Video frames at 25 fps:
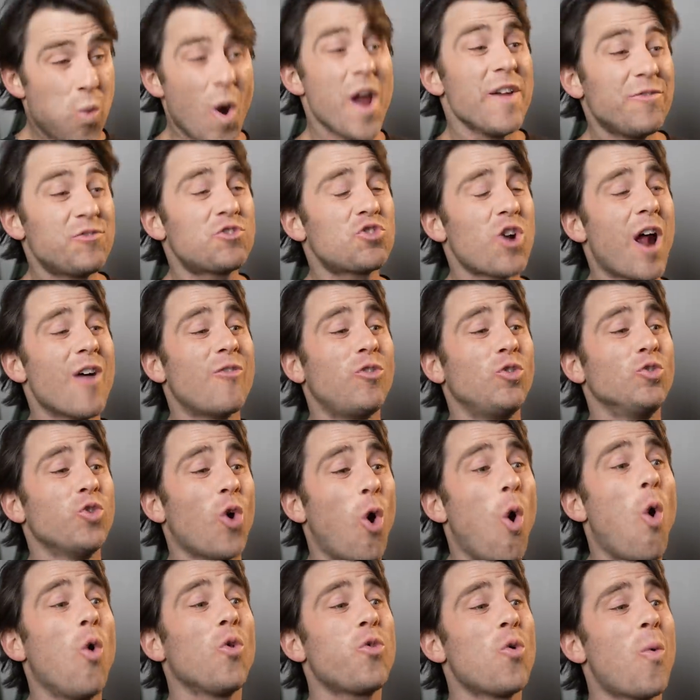We've travelled
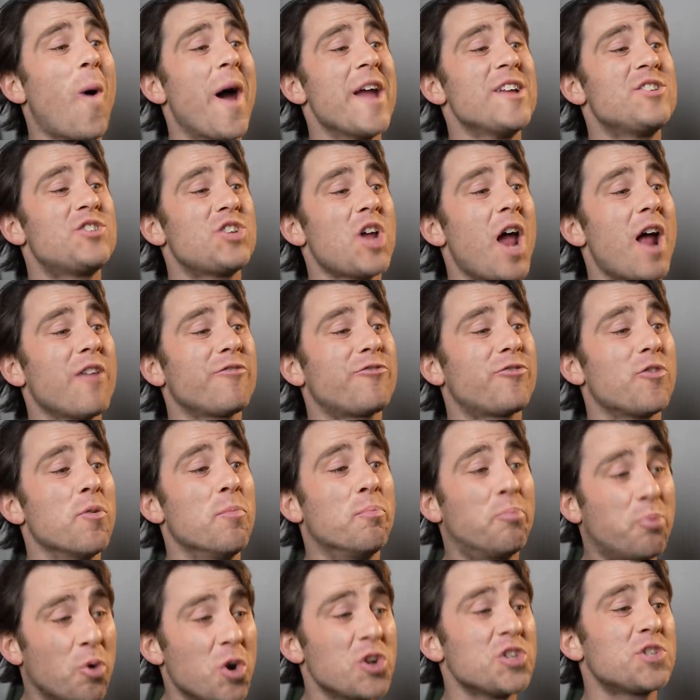all the way down from
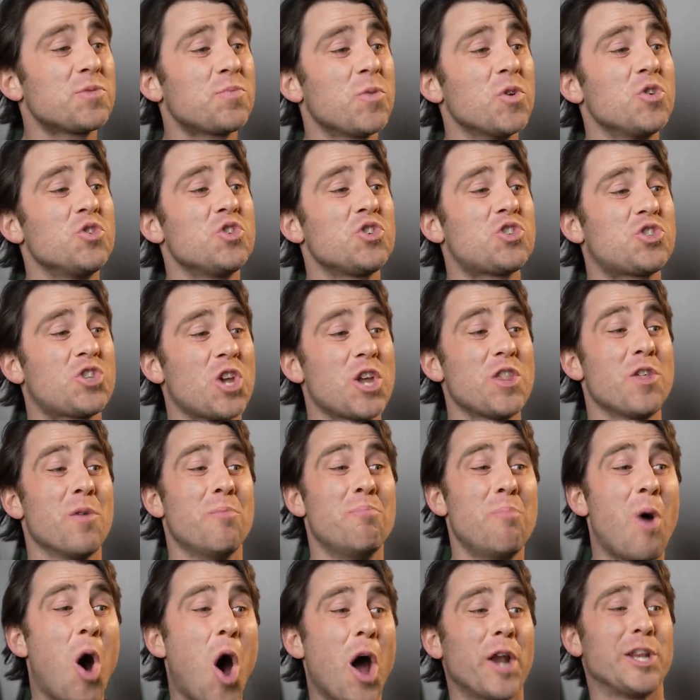Brisbane to see the
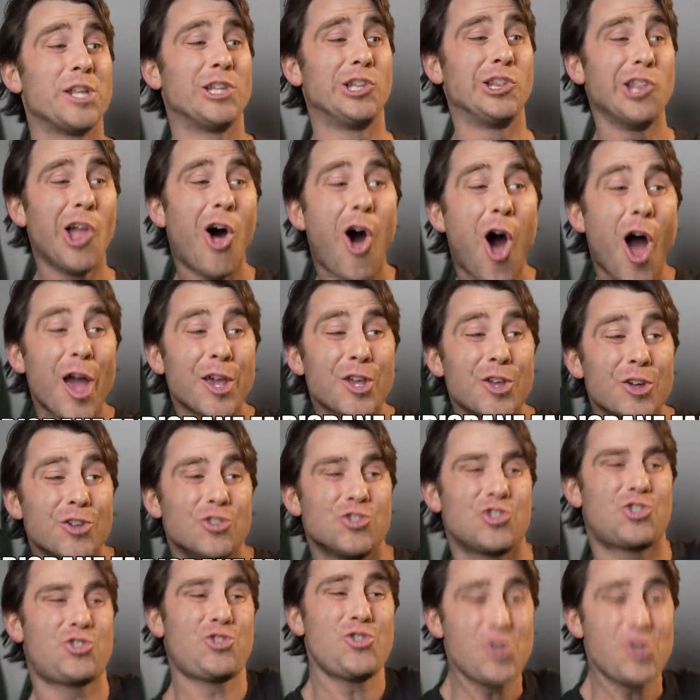mighty Lions.